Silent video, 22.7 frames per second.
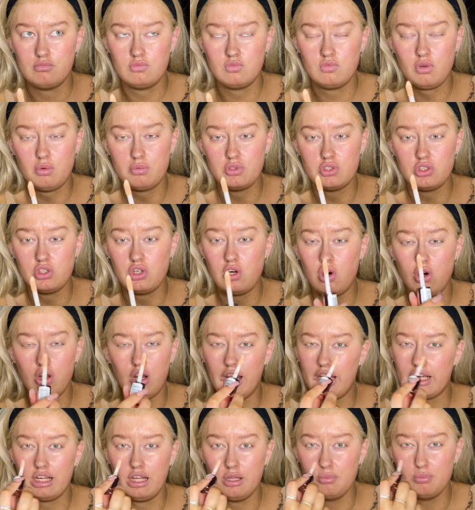what would you call,
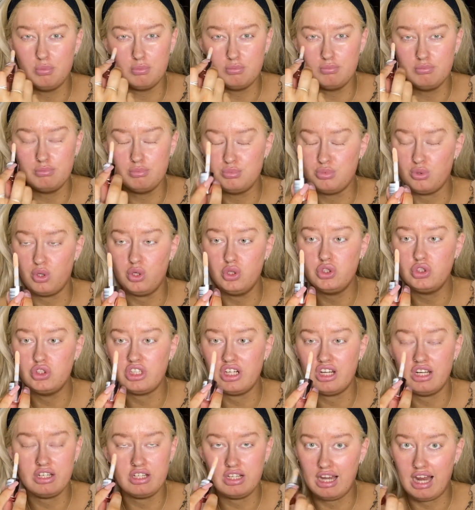like little brush, a
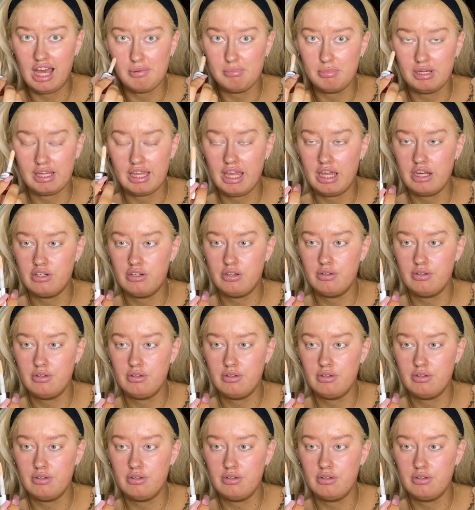little applicator.